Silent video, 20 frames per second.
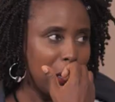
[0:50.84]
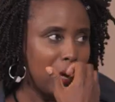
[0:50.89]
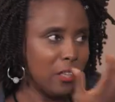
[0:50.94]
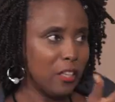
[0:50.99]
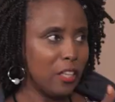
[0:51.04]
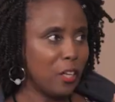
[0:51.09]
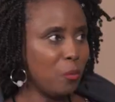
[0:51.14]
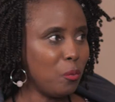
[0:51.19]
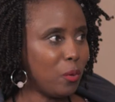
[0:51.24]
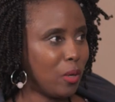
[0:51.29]

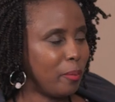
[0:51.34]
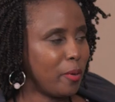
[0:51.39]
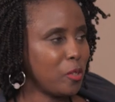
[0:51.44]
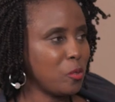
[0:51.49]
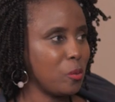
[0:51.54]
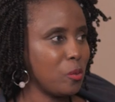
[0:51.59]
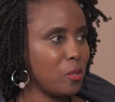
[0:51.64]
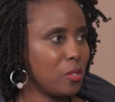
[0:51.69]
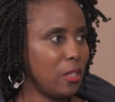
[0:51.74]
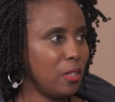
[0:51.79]
and then one
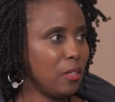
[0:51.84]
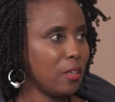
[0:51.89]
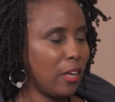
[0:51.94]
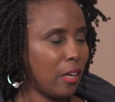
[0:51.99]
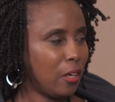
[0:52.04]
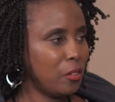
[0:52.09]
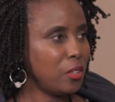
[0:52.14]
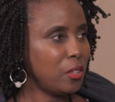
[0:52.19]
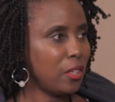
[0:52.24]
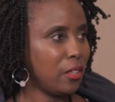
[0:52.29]
person said,
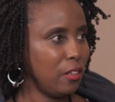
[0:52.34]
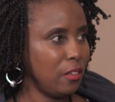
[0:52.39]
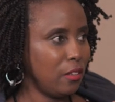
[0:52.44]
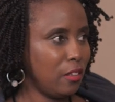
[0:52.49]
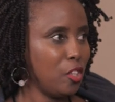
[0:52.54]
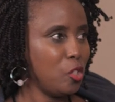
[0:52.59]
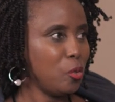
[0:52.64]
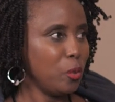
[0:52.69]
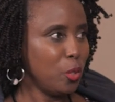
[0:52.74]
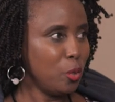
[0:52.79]
culture are the
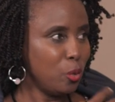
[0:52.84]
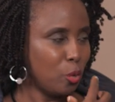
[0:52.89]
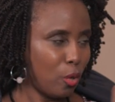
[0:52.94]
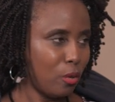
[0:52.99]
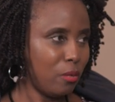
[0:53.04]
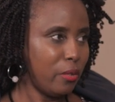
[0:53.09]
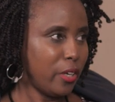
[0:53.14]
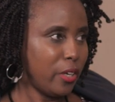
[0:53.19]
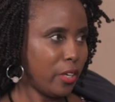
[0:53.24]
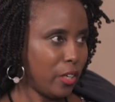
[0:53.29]
things we do
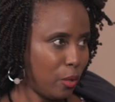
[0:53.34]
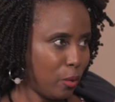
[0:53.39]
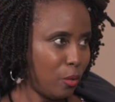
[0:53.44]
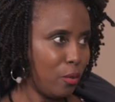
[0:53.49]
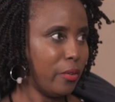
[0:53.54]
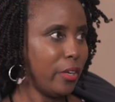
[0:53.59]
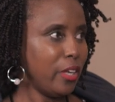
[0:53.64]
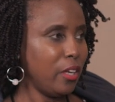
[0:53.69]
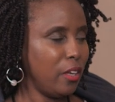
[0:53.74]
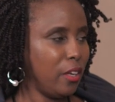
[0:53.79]
over and
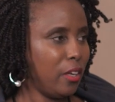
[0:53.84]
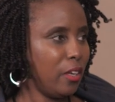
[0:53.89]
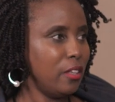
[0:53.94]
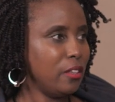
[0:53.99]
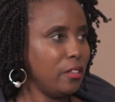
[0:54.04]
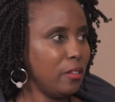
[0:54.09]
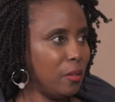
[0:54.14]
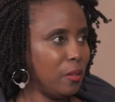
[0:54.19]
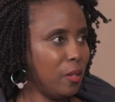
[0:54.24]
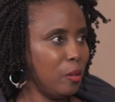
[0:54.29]
over again
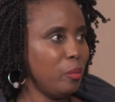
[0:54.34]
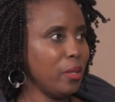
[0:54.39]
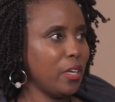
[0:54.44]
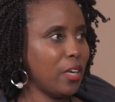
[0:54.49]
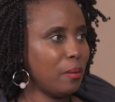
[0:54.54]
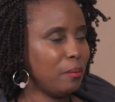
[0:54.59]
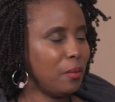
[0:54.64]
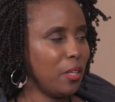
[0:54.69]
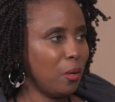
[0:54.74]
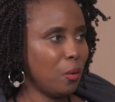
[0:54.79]
until they
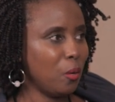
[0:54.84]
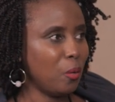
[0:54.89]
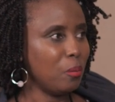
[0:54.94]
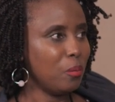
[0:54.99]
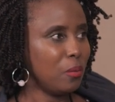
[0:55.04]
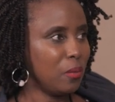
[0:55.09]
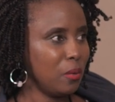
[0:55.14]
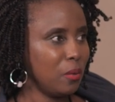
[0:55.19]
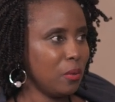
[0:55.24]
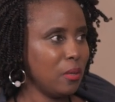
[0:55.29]
become the norm.
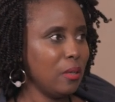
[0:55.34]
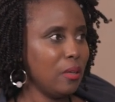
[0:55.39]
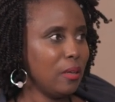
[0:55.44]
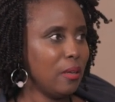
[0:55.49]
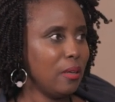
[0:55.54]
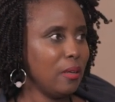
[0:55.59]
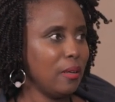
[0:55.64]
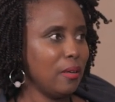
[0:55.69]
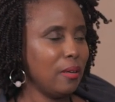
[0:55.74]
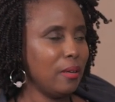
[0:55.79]

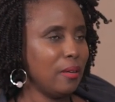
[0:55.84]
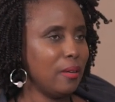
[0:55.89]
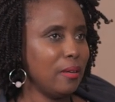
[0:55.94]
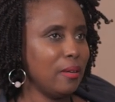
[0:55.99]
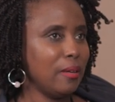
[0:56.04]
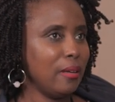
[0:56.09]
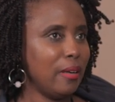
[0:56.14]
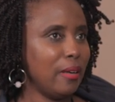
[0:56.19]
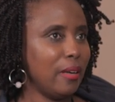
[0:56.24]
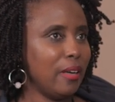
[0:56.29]

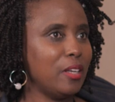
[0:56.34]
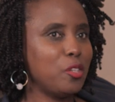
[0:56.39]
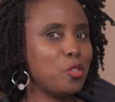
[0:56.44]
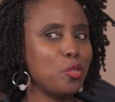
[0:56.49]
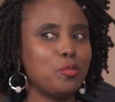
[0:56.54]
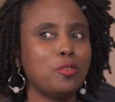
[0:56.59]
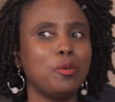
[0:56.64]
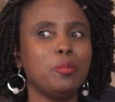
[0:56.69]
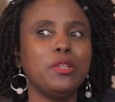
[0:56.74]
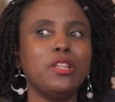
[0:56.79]
And so
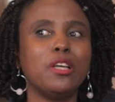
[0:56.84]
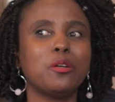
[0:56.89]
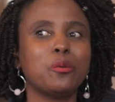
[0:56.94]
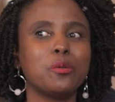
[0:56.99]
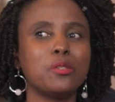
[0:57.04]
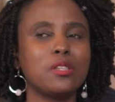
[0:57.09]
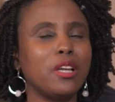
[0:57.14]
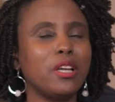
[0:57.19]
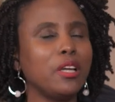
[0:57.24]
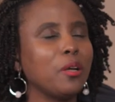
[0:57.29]
for me, that
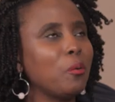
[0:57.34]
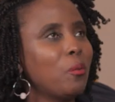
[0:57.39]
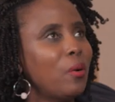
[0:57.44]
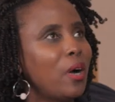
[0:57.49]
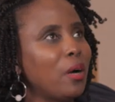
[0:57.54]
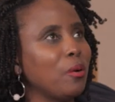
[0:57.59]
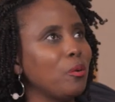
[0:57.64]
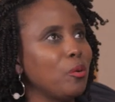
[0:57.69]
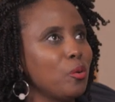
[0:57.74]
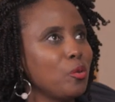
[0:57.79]
was like,
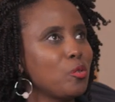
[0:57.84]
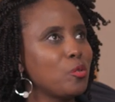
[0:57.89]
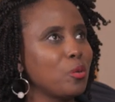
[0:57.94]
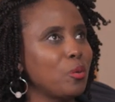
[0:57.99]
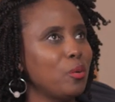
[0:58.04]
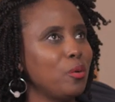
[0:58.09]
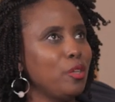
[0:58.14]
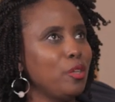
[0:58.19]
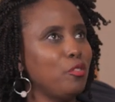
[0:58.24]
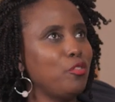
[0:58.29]
wow.
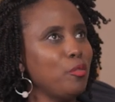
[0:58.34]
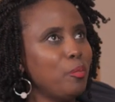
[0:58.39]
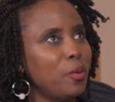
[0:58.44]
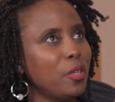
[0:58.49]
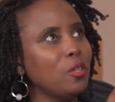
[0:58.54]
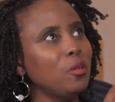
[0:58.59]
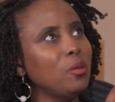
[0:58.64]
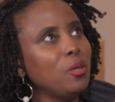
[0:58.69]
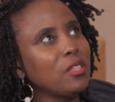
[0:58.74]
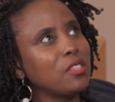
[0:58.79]
So if we've
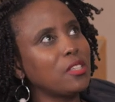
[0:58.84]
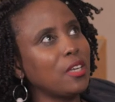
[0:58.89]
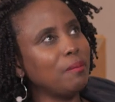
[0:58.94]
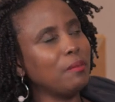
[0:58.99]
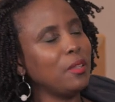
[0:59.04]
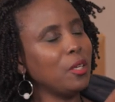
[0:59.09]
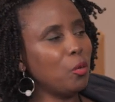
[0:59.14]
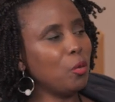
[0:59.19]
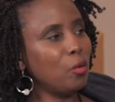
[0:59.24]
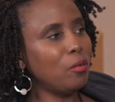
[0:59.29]
been doing
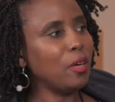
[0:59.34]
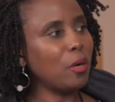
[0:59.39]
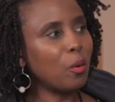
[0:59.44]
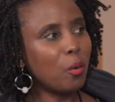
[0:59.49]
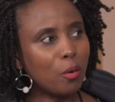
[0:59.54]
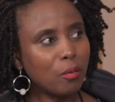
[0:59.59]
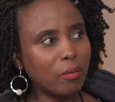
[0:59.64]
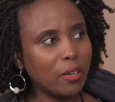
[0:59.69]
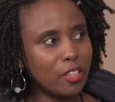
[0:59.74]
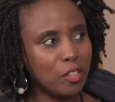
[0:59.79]
something over and
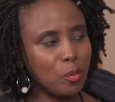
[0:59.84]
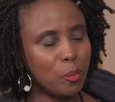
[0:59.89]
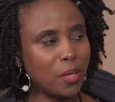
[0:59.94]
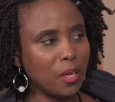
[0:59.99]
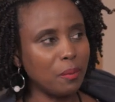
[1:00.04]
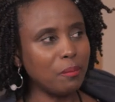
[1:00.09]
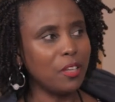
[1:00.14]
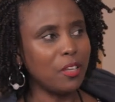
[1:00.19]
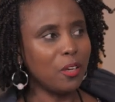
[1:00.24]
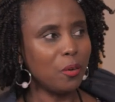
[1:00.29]
over and it
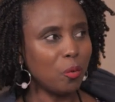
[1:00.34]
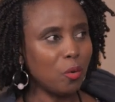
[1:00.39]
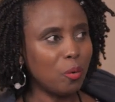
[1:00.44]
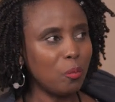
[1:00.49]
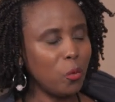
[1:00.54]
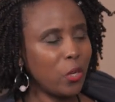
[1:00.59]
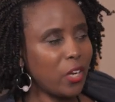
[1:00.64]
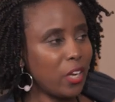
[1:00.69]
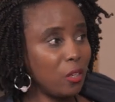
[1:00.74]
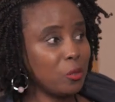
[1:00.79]
became the
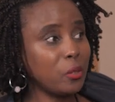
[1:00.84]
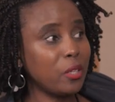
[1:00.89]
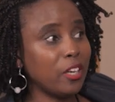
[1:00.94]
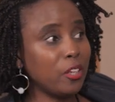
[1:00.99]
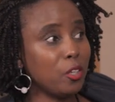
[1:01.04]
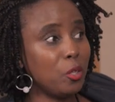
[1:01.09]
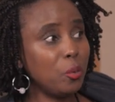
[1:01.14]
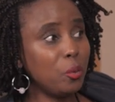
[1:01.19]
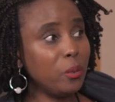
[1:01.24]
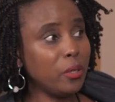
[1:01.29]
norm, we can actually
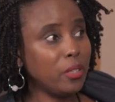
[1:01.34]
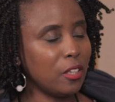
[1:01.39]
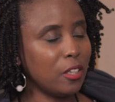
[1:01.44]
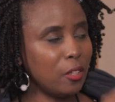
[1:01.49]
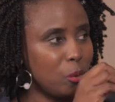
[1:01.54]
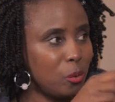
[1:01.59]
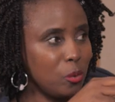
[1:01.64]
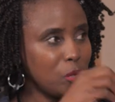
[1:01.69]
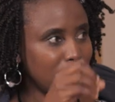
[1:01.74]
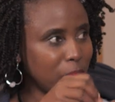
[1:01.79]
do
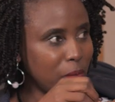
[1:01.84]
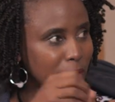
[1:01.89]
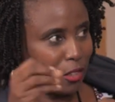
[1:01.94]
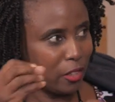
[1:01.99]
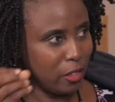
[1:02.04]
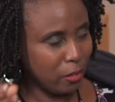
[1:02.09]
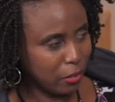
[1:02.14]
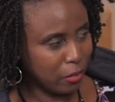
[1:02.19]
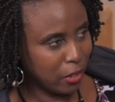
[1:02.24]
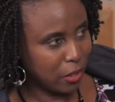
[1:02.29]
and do something
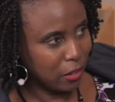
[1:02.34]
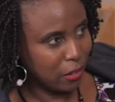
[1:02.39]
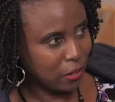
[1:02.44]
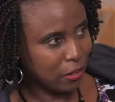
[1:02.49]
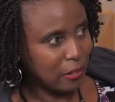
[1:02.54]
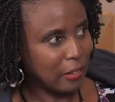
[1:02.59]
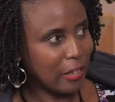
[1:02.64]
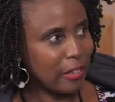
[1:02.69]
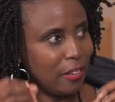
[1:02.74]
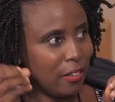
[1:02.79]
different.
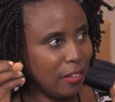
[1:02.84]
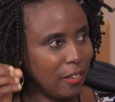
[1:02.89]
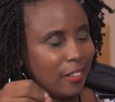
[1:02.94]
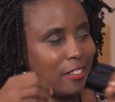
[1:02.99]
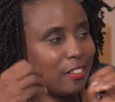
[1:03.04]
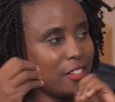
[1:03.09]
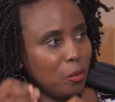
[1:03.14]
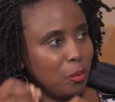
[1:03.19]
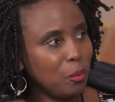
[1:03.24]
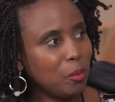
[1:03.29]
And then
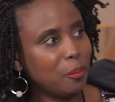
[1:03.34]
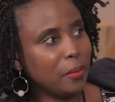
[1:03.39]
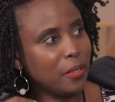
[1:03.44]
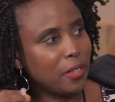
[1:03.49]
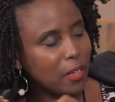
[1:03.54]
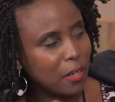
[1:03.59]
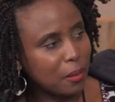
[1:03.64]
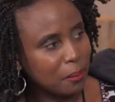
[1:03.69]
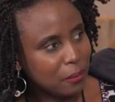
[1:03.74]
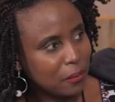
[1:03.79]
that thing will
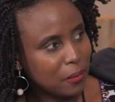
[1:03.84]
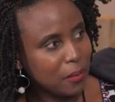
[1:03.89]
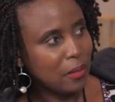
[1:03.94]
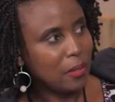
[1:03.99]
become